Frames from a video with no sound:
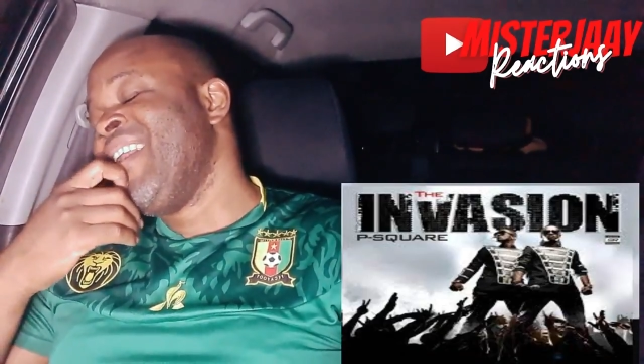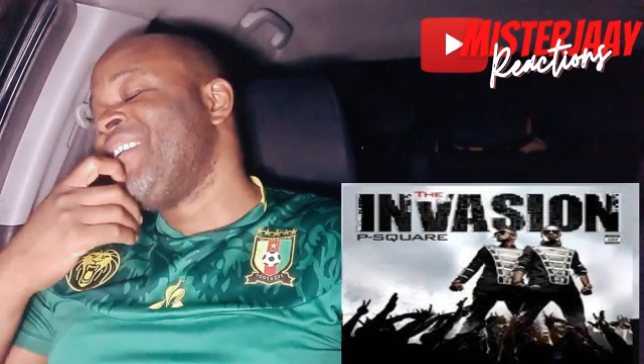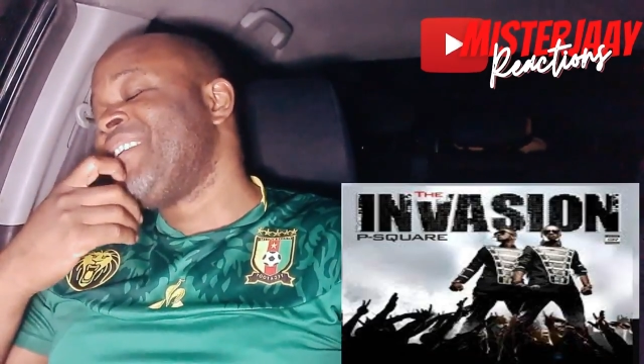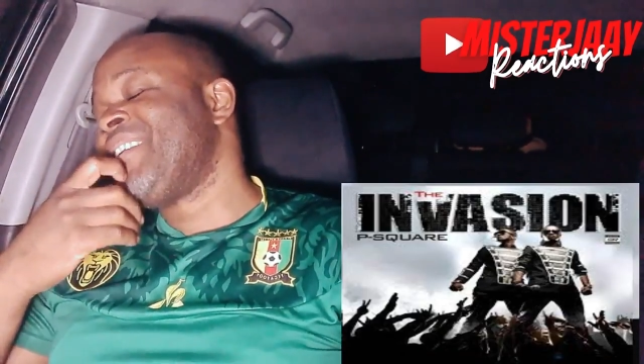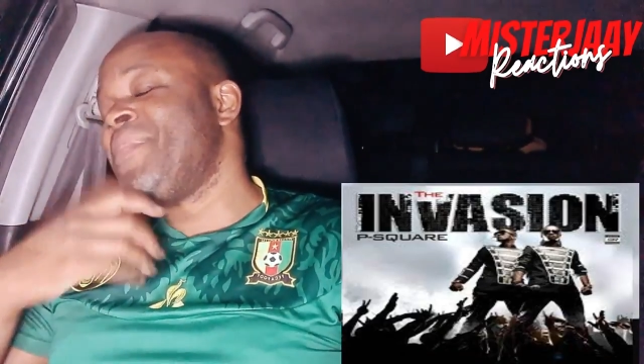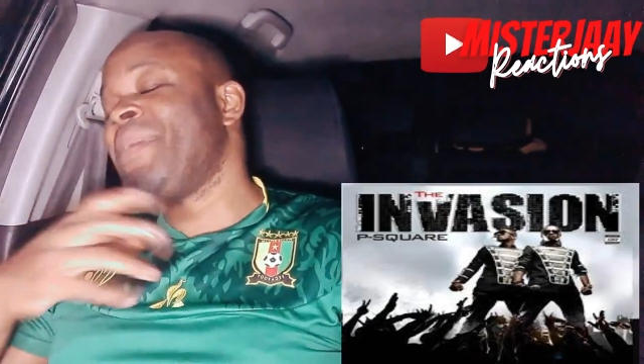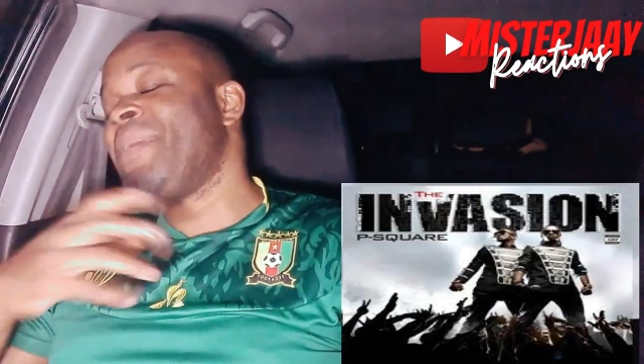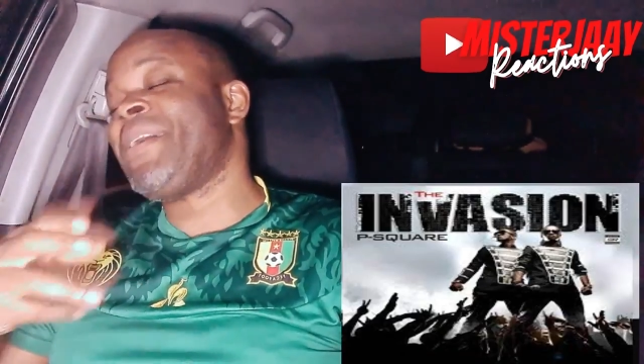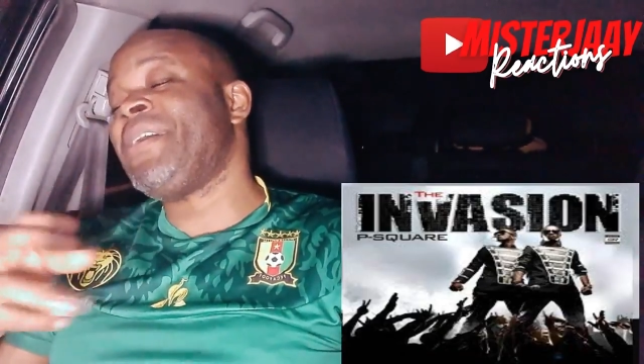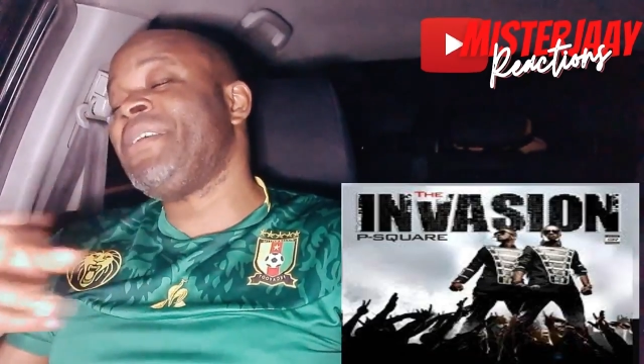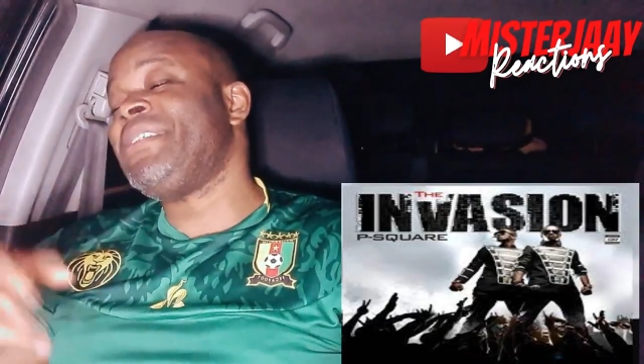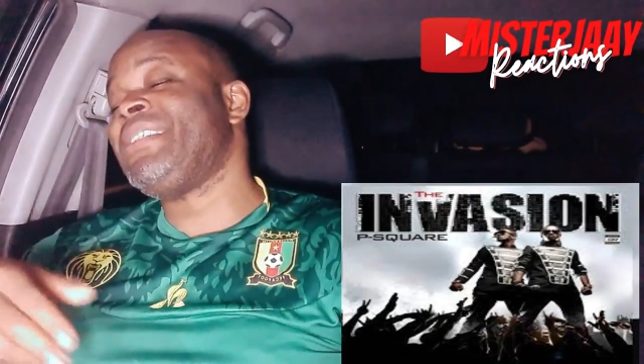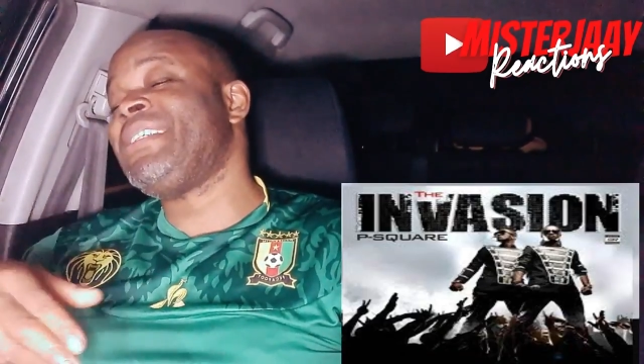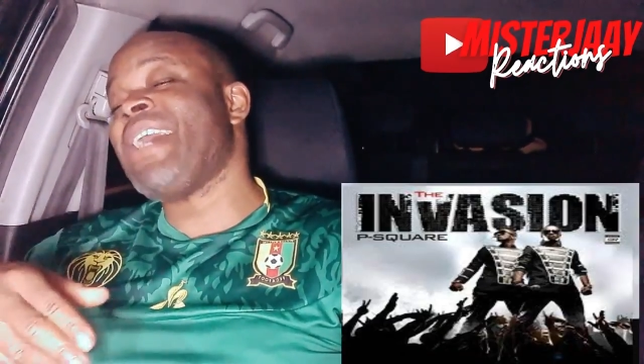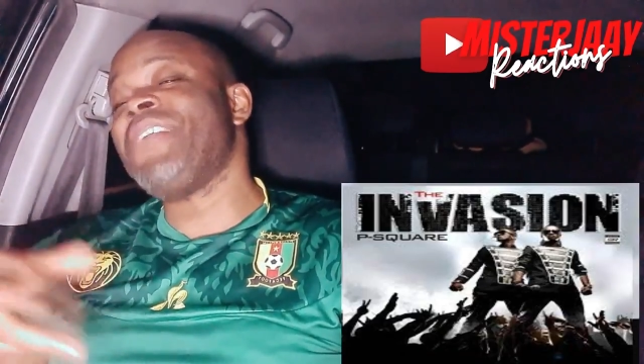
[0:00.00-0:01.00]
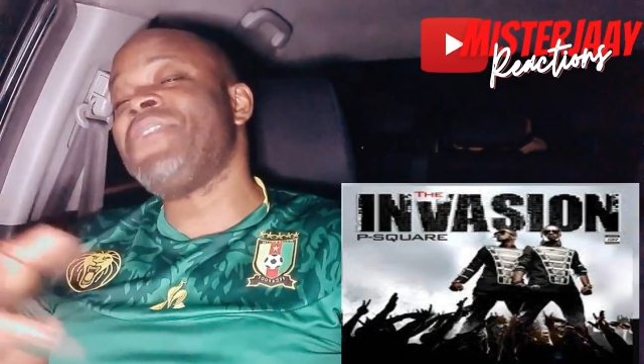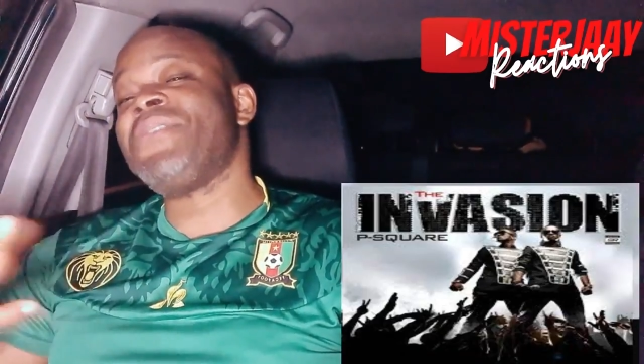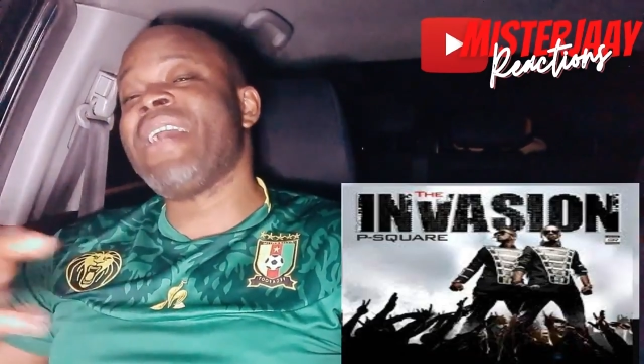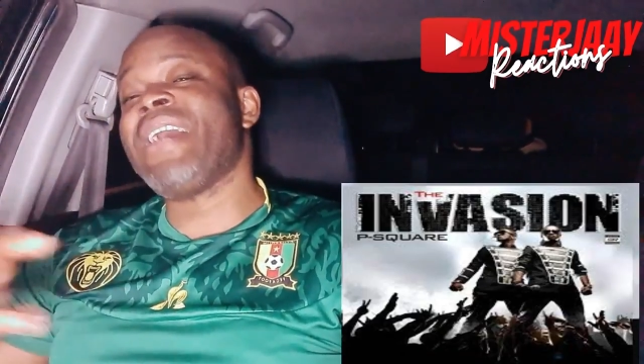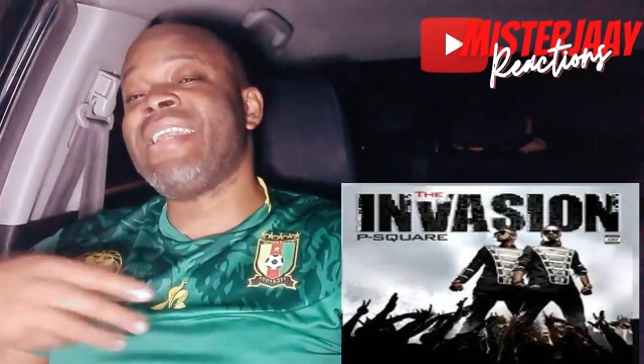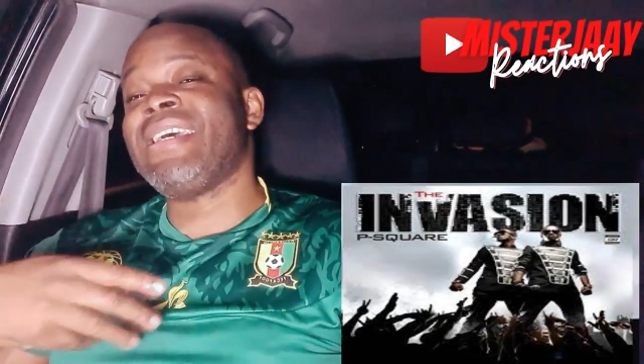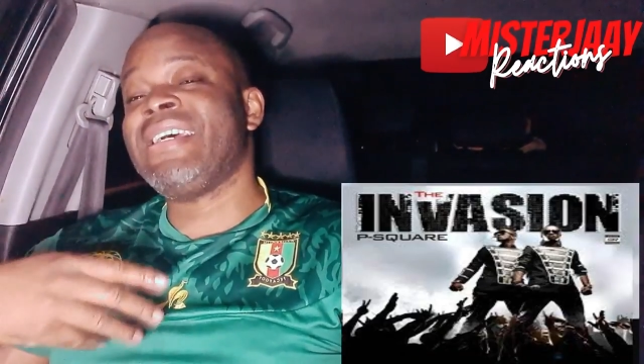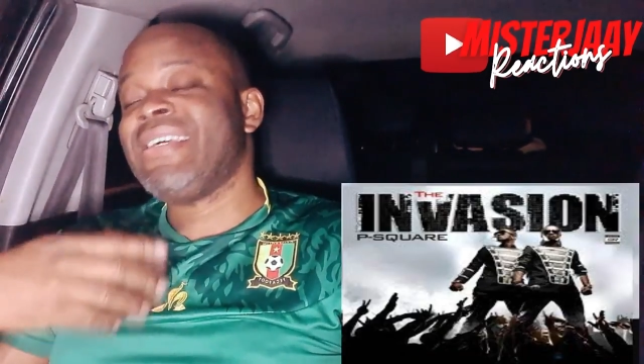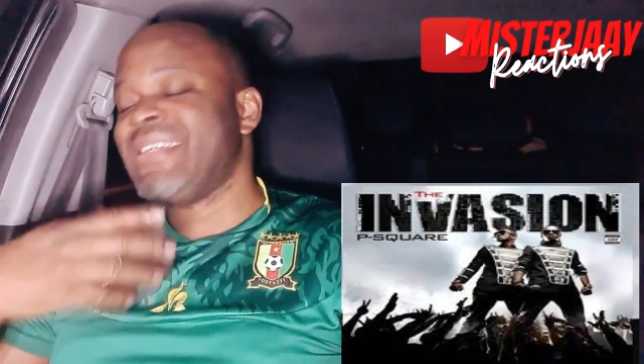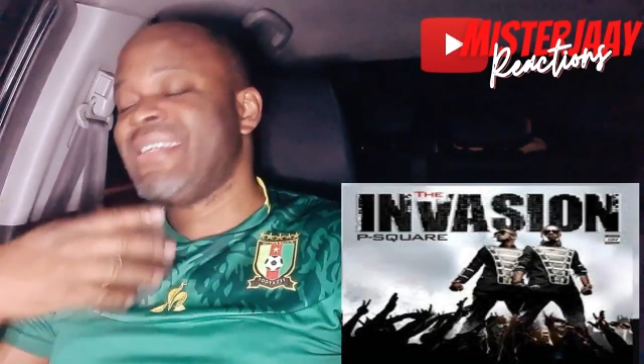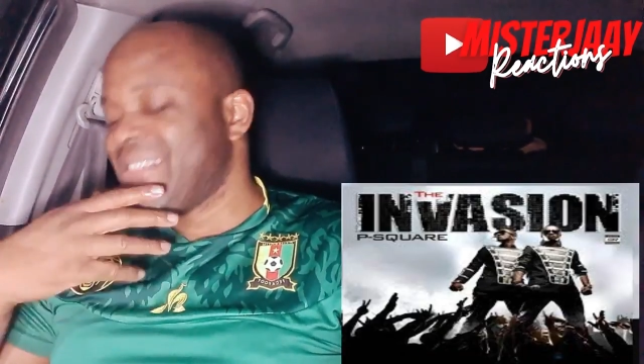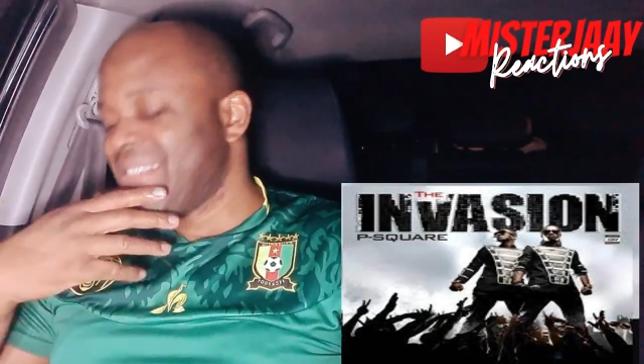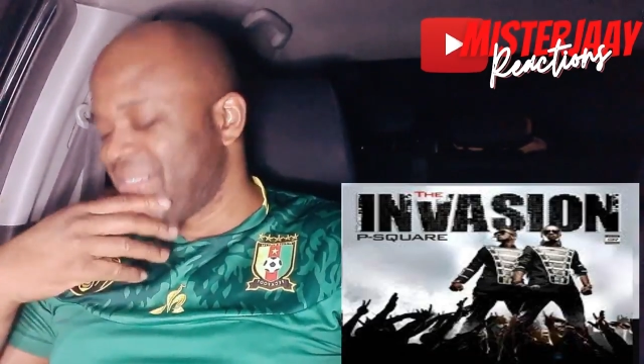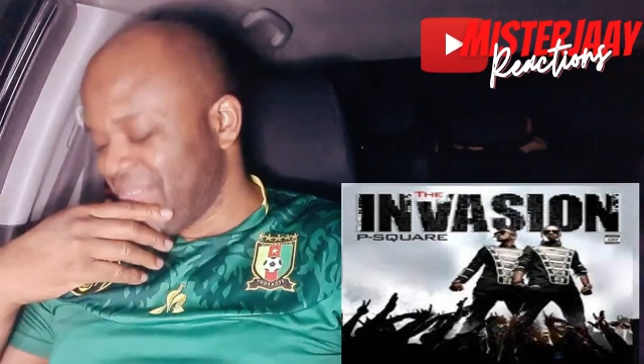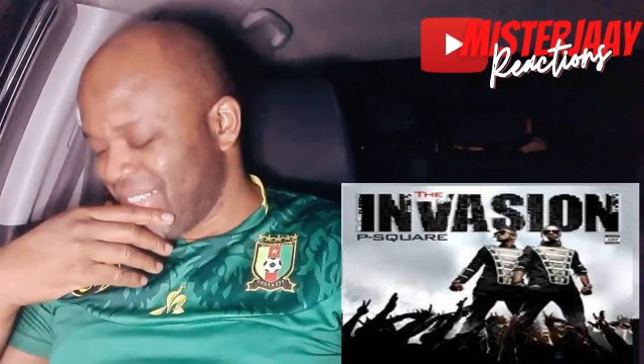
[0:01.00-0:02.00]
So because she's hot, you gotta.
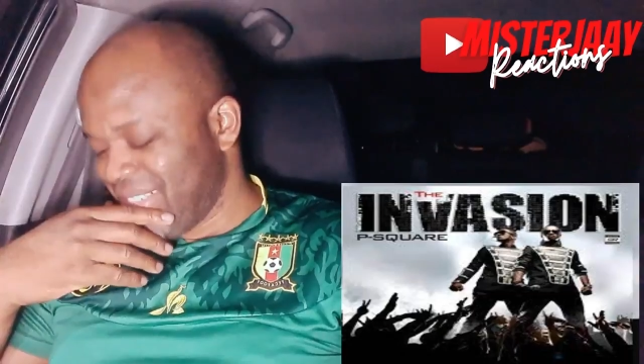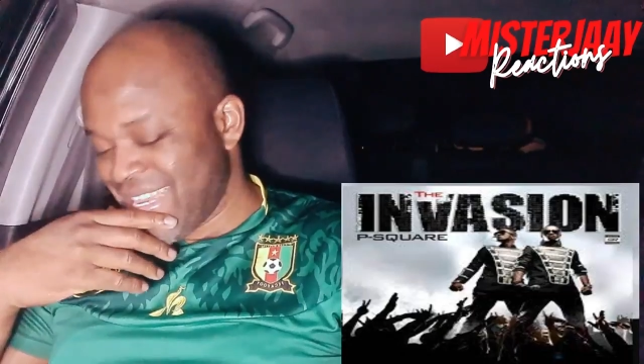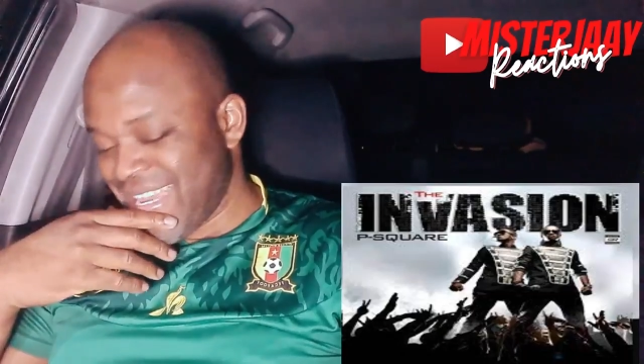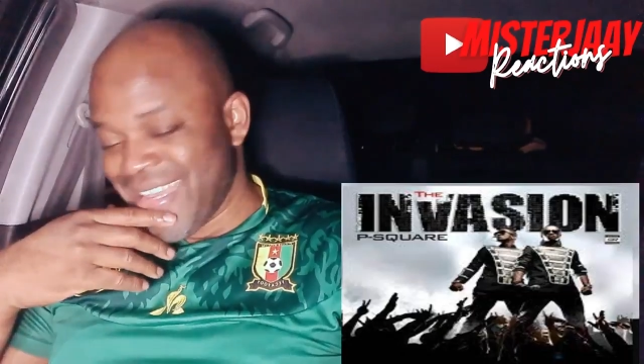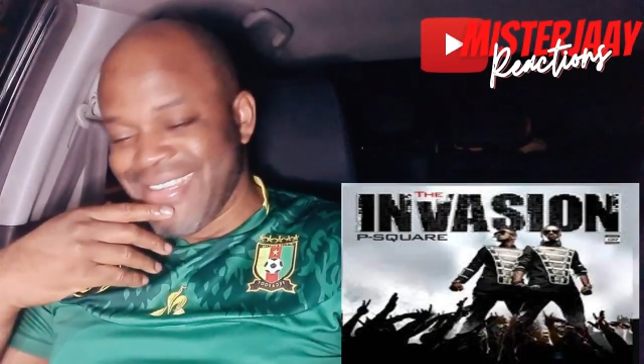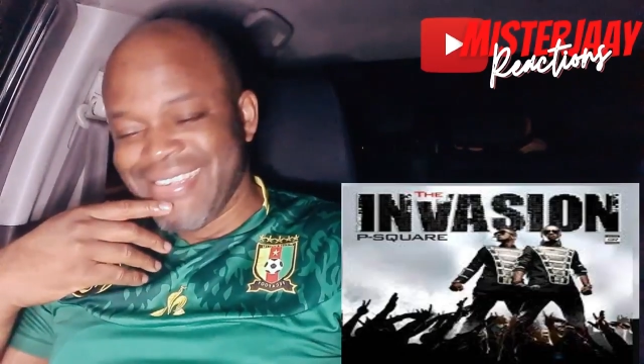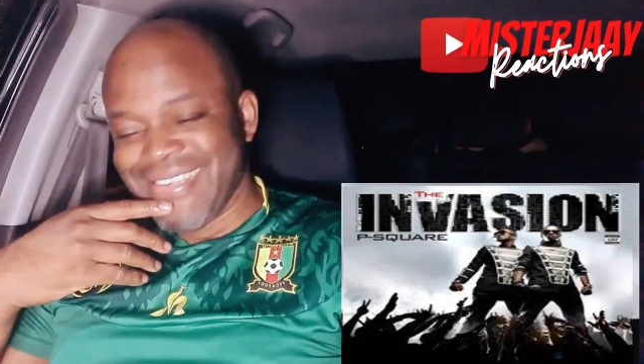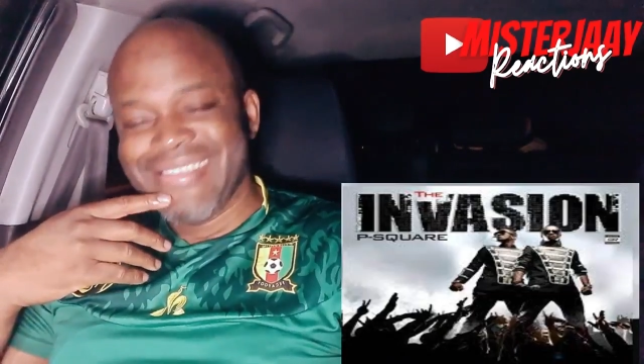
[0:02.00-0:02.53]
Okay.